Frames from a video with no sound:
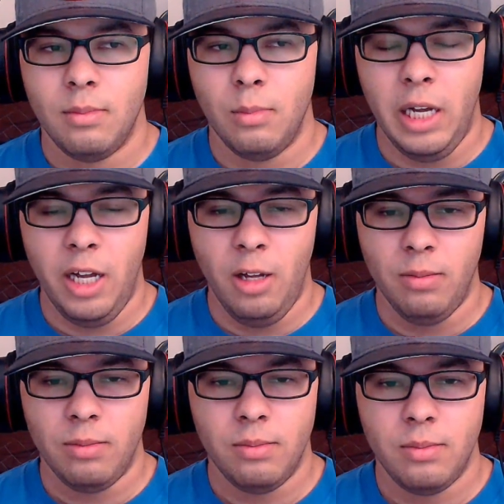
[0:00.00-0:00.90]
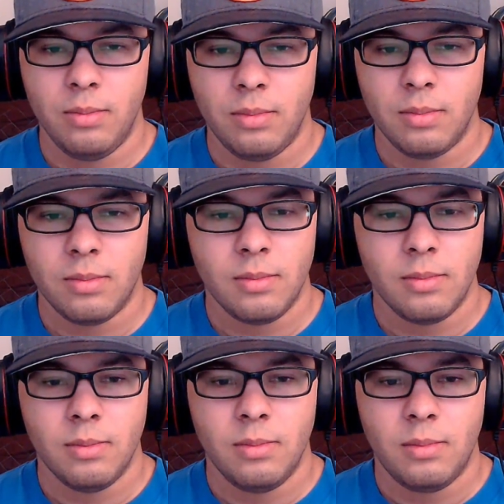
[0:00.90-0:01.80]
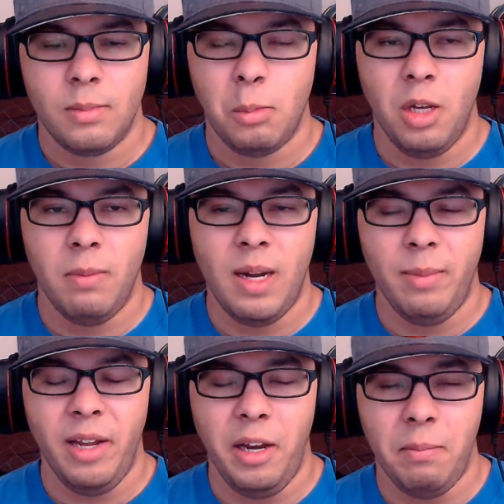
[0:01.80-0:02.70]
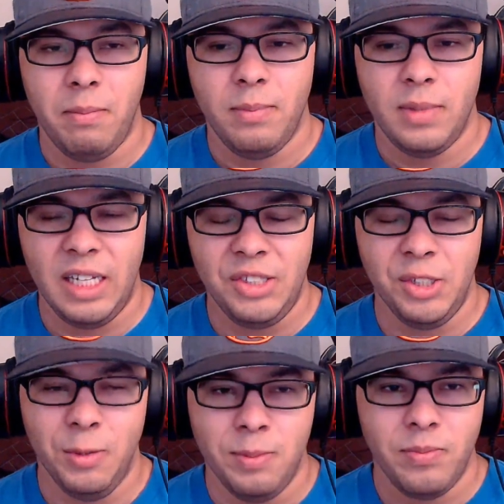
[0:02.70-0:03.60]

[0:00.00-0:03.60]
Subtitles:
Well, your mom did it. Nessu.